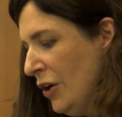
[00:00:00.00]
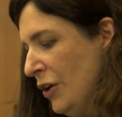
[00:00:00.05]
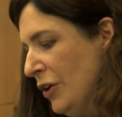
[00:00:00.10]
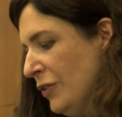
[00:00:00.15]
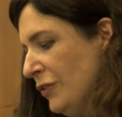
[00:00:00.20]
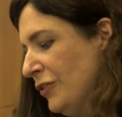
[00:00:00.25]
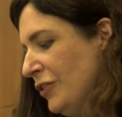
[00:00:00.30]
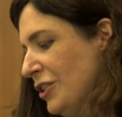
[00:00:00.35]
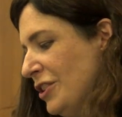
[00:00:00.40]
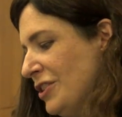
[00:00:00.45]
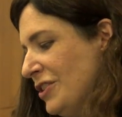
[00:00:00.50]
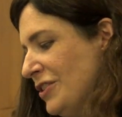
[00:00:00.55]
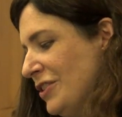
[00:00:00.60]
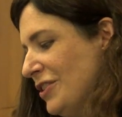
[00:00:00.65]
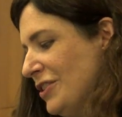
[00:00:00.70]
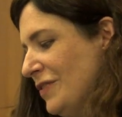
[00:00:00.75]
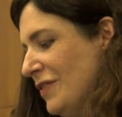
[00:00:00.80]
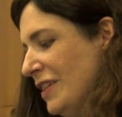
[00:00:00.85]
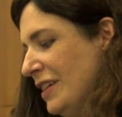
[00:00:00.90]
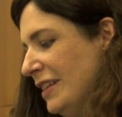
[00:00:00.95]
First,
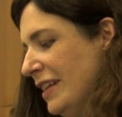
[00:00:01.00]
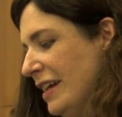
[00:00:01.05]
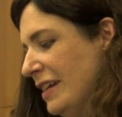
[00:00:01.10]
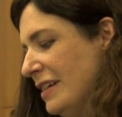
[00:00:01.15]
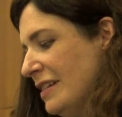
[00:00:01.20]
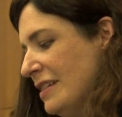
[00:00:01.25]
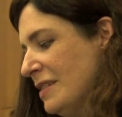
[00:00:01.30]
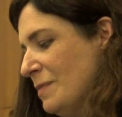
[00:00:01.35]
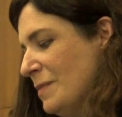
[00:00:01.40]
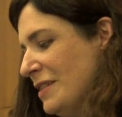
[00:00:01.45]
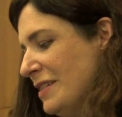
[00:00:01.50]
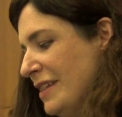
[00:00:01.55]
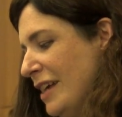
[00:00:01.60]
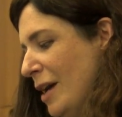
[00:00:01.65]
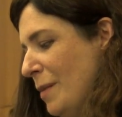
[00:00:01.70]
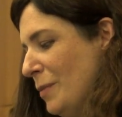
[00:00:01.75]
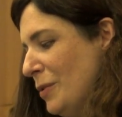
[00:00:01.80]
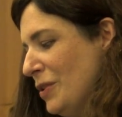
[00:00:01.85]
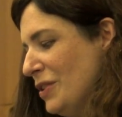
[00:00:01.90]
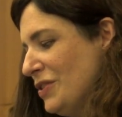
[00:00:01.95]
there's Violetta's
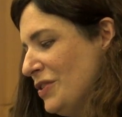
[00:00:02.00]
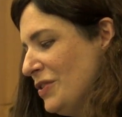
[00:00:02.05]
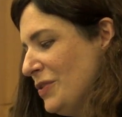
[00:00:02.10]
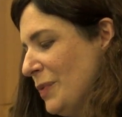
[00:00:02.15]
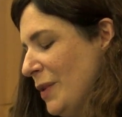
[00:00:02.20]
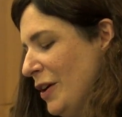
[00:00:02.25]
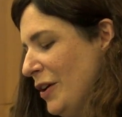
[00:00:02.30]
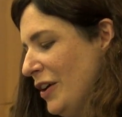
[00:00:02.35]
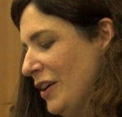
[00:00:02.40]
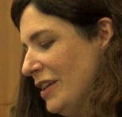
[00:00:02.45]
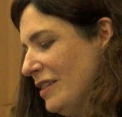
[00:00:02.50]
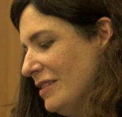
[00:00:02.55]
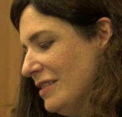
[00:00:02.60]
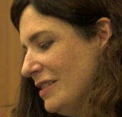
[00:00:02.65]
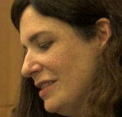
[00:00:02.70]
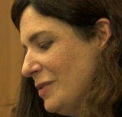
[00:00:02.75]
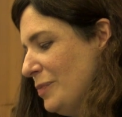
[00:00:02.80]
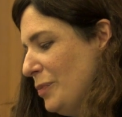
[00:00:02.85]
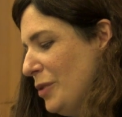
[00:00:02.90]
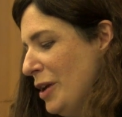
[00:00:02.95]
misamorous
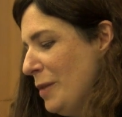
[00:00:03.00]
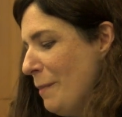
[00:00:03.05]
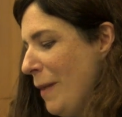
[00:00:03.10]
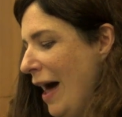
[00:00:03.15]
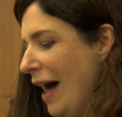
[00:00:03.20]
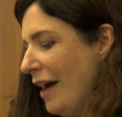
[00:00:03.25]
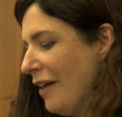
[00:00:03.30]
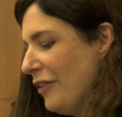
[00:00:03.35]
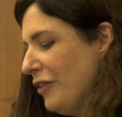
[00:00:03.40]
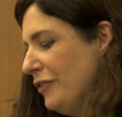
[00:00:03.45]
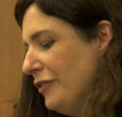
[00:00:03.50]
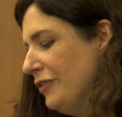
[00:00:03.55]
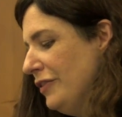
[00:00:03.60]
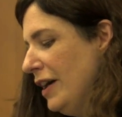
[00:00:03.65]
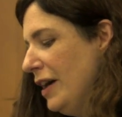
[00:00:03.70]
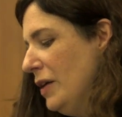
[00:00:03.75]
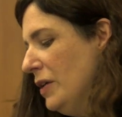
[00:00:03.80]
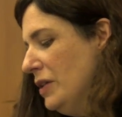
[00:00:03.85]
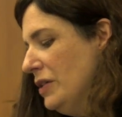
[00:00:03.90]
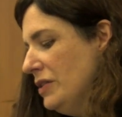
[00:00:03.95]
swearings, bring back the
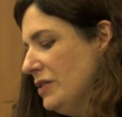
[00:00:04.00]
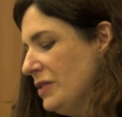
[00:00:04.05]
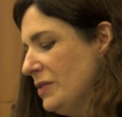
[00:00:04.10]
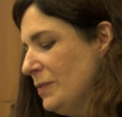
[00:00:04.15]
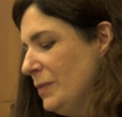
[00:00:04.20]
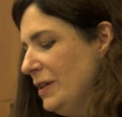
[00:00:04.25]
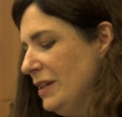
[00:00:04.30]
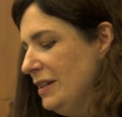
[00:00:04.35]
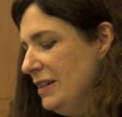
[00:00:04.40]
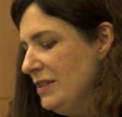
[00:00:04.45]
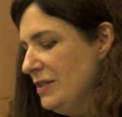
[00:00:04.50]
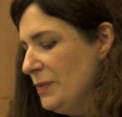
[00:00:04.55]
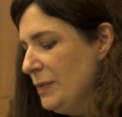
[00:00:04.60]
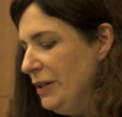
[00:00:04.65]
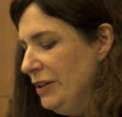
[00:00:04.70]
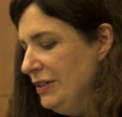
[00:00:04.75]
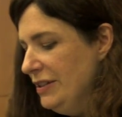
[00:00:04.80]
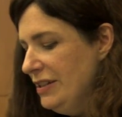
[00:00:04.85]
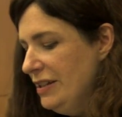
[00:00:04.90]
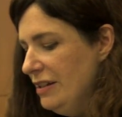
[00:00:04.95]
flowers when it is
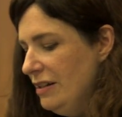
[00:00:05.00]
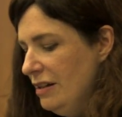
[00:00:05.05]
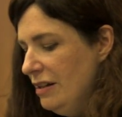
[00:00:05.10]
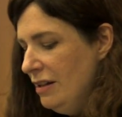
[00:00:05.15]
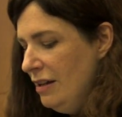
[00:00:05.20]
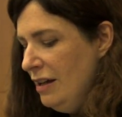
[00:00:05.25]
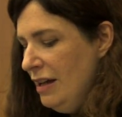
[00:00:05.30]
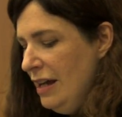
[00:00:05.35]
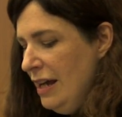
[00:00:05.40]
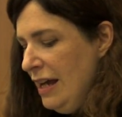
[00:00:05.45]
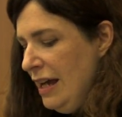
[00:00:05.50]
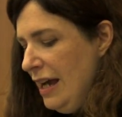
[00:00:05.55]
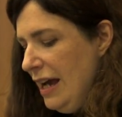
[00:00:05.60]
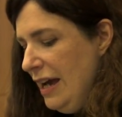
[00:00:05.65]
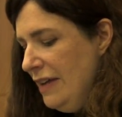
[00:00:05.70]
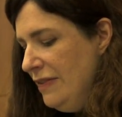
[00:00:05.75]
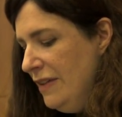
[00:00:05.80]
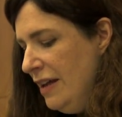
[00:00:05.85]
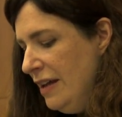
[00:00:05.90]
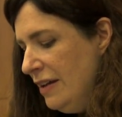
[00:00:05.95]
wilted.
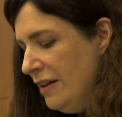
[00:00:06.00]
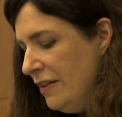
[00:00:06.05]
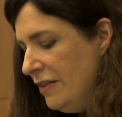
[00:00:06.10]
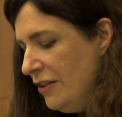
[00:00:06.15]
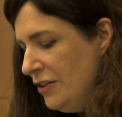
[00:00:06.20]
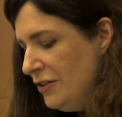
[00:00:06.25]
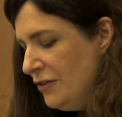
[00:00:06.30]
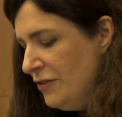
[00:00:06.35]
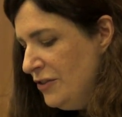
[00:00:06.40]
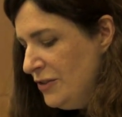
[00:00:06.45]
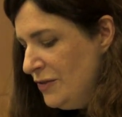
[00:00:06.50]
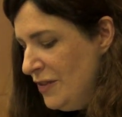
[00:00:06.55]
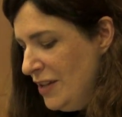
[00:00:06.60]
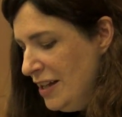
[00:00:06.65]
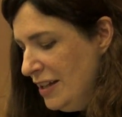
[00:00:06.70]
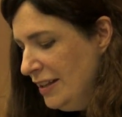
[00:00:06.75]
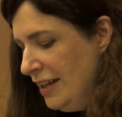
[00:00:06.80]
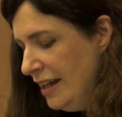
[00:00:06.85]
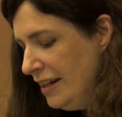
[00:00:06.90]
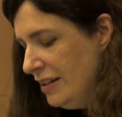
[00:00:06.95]
And then there's
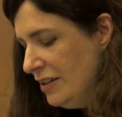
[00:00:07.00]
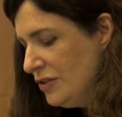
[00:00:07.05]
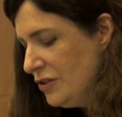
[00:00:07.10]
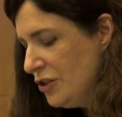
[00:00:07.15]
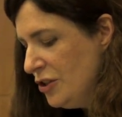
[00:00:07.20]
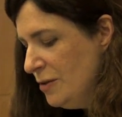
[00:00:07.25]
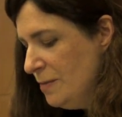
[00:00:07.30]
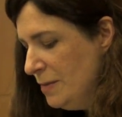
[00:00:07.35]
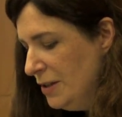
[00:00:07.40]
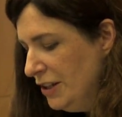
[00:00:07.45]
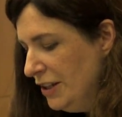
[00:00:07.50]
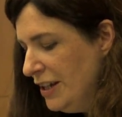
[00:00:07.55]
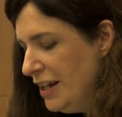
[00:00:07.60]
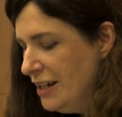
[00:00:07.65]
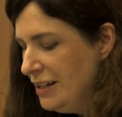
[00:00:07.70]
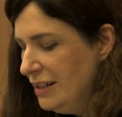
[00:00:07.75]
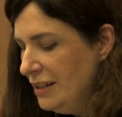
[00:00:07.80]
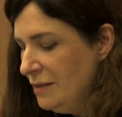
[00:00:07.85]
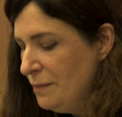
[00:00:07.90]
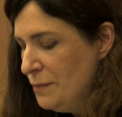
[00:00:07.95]
Violetta's
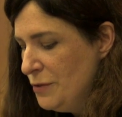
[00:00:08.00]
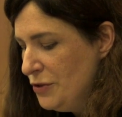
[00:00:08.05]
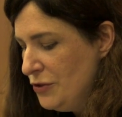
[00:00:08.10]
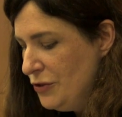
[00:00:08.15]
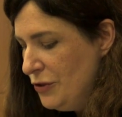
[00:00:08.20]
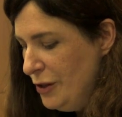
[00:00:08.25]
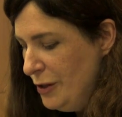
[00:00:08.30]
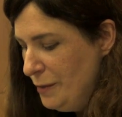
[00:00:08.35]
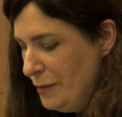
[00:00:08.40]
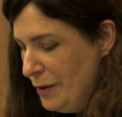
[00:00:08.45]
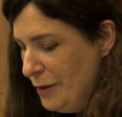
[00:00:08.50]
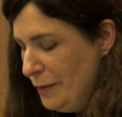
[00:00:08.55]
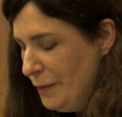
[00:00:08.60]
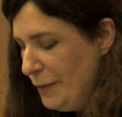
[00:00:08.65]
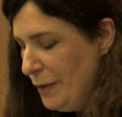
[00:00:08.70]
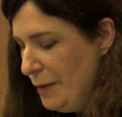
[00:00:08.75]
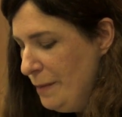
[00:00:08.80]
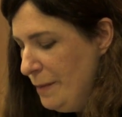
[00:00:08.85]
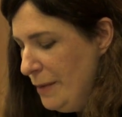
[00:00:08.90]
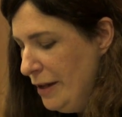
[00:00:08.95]
humiliating mistreatment
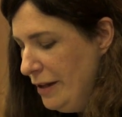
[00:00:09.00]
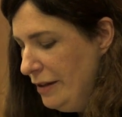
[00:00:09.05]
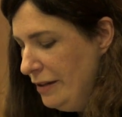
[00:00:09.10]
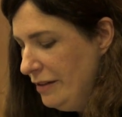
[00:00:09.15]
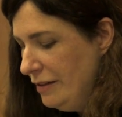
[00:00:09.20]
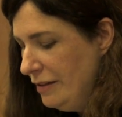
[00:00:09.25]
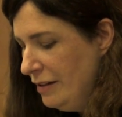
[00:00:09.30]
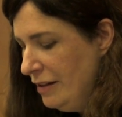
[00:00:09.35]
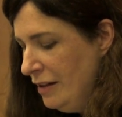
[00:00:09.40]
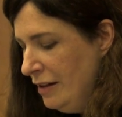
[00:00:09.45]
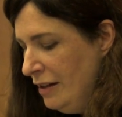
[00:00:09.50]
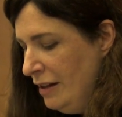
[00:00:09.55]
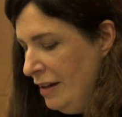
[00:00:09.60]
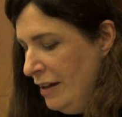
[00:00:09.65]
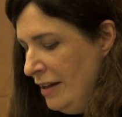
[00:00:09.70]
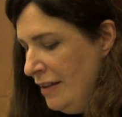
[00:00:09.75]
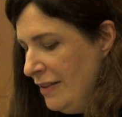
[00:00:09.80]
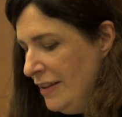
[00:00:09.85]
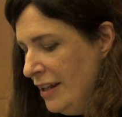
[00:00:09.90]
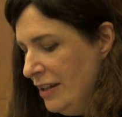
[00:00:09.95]
by men.
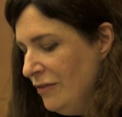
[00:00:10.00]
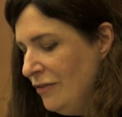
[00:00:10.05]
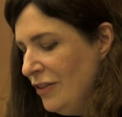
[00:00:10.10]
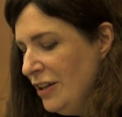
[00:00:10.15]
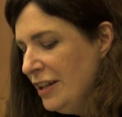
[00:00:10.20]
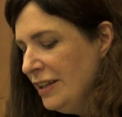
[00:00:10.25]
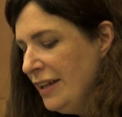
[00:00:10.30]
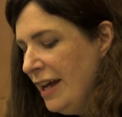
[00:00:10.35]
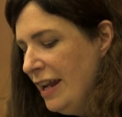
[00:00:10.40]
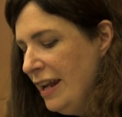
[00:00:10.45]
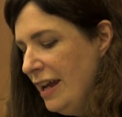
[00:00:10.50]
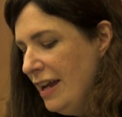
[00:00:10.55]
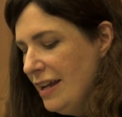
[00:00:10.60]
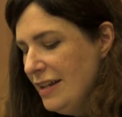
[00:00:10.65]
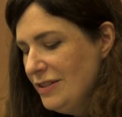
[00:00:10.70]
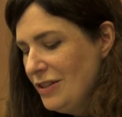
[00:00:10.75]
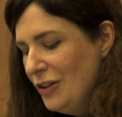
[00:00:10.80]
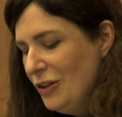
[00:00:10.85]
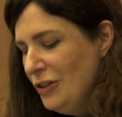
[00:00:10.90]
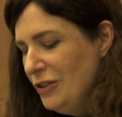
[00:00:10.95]
Then Violetta
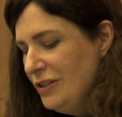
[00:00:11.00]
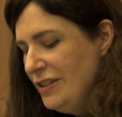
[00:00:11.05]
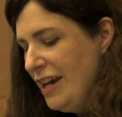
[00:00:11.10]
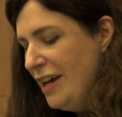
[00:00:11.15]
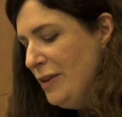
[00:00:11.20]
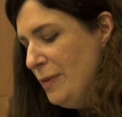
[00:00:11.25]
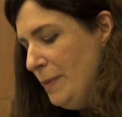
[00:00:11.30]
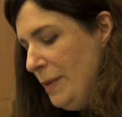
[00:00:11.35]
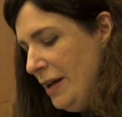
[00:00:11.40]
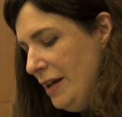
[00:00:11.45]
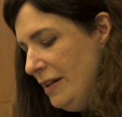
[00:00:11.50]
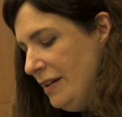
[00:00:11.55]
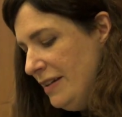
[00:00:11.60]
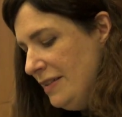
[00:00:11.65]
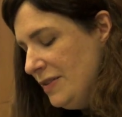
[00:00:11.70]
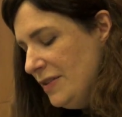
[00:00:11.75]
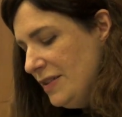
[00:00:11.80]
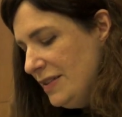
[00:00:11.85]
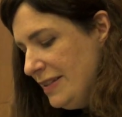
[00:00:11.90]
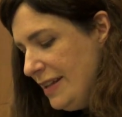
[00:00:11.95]
is on her deathbed
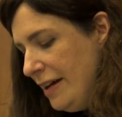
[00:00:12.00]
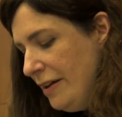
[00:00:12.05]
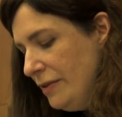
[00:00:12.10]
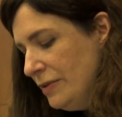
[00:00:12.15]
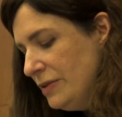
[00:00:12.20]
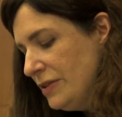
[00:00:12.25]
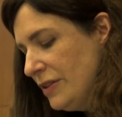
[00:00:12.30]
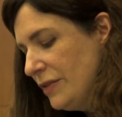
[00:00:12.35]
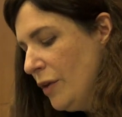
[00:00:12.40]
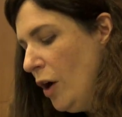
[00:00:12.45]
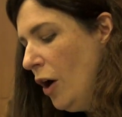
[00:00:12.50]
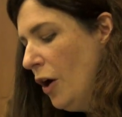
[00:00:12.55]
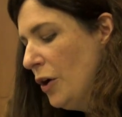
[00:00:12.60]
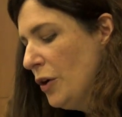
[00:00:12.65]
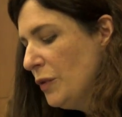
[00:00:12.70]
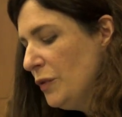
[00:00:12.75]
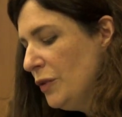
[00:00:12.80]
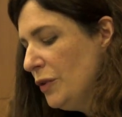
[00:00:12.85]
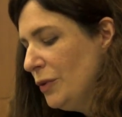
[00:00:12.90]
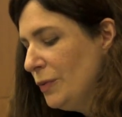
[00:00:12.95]
as the sounds of
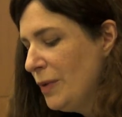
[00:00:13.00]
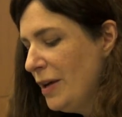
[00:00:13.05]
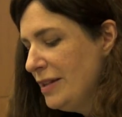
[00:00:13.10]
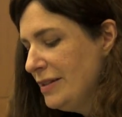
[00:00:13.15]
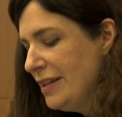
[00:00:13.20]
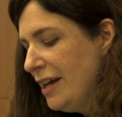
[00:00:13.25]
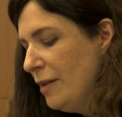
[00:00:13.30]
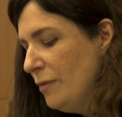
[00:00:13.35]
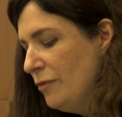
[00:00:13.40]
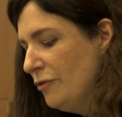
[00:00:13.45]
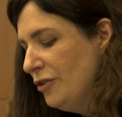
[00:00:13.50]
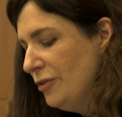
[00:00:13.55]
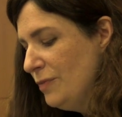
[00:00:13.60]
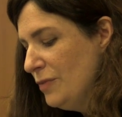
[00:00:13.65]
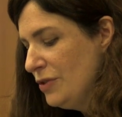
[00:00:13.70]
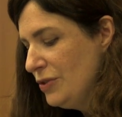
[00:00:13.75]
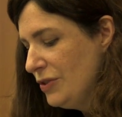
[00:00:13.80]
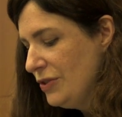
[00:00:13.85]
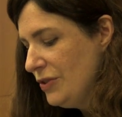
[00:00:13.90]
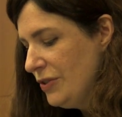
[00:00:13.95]
carnival rise up from
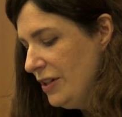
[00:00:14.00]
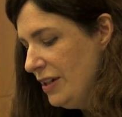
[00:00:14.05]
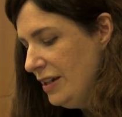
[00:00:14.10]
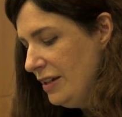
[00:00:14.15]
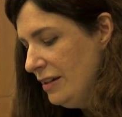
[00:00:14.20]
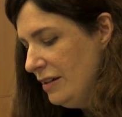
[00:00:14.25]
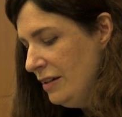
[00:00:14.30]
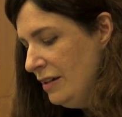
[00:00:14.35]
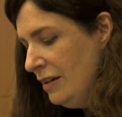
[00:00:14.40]
the street.